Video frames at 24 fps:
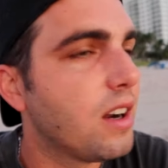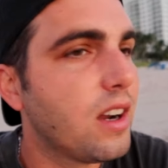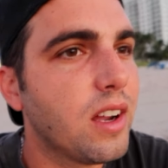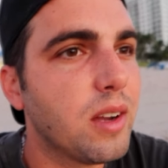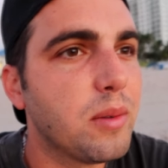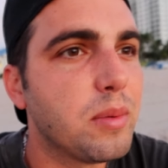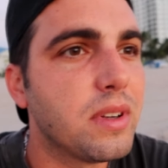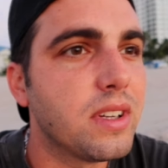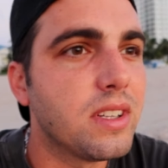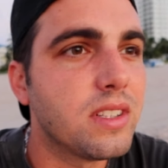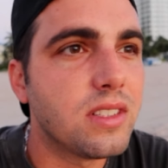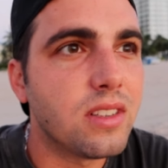
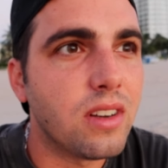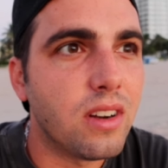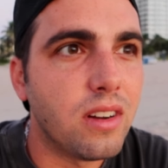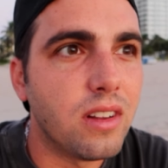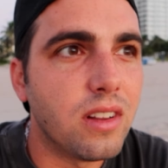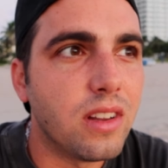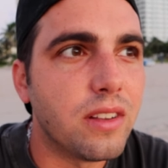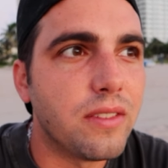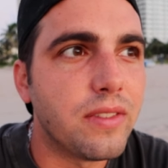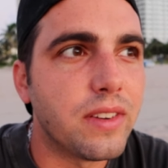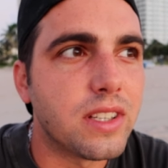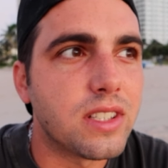RIP to all
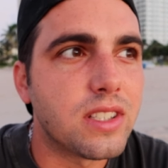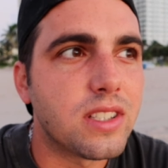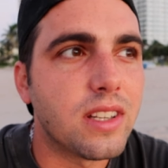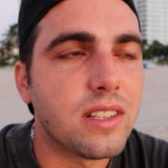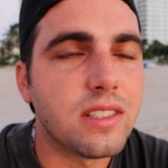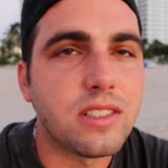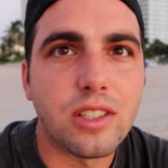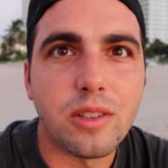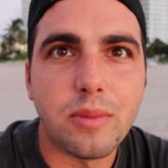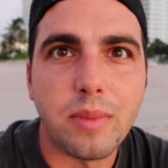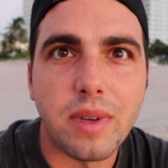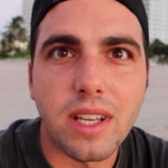the fish
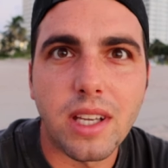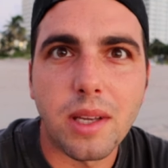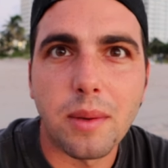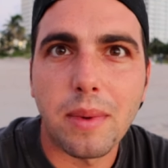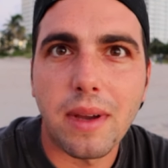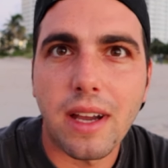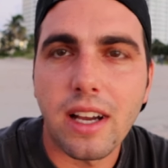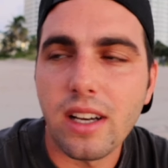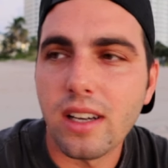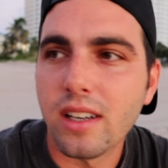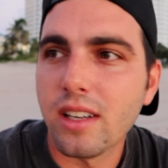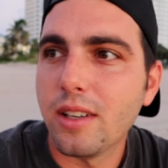that don't make it
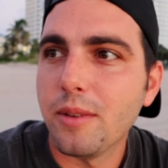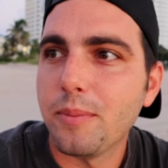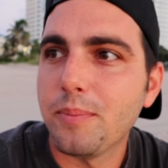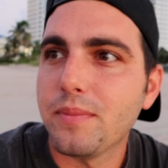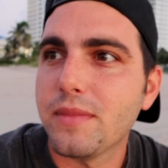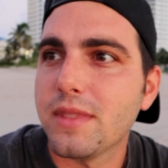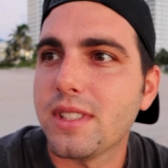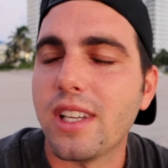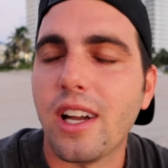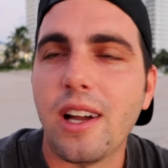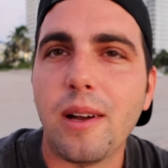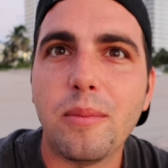back.
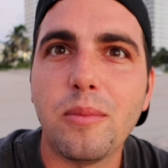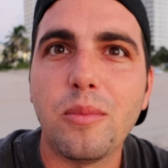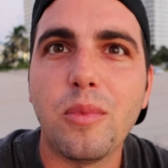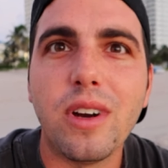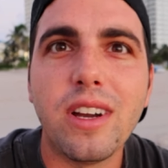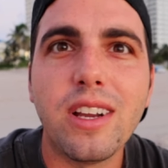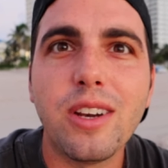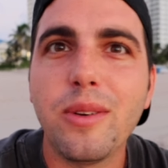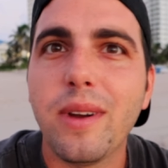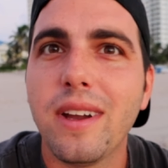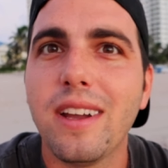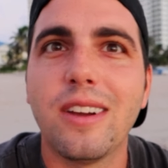Stop.
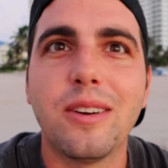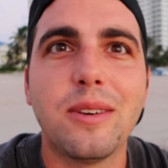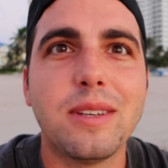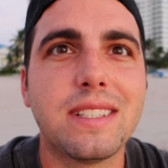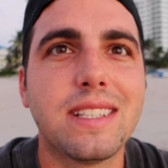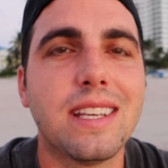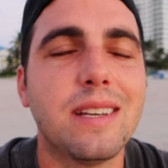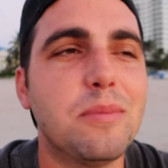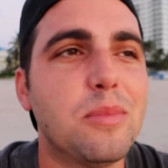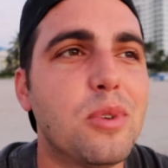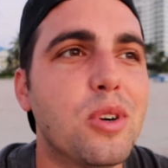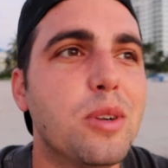Why do I always
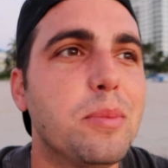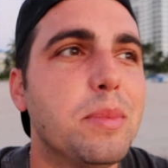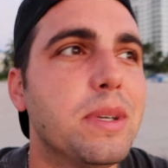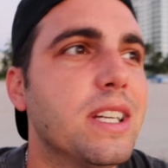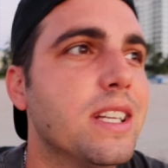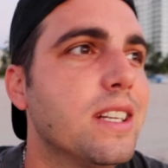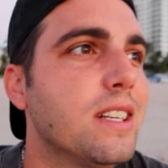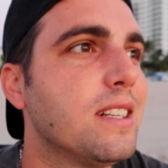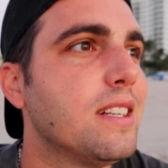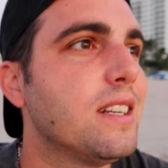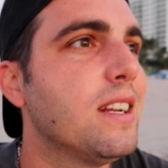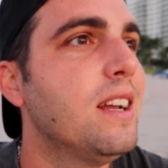get
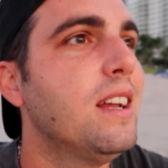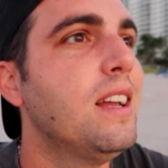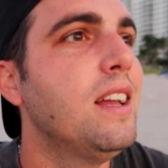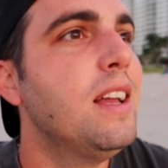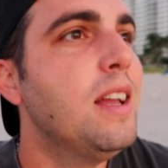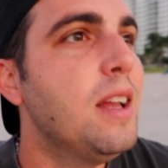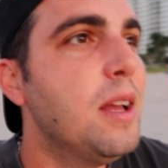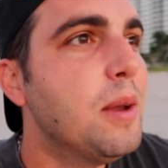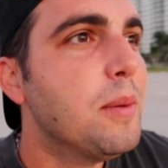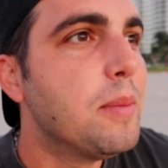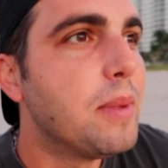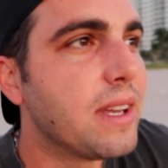morbid?
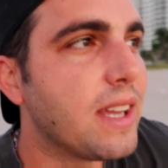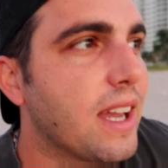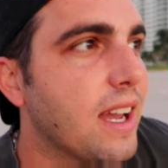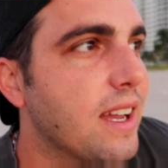But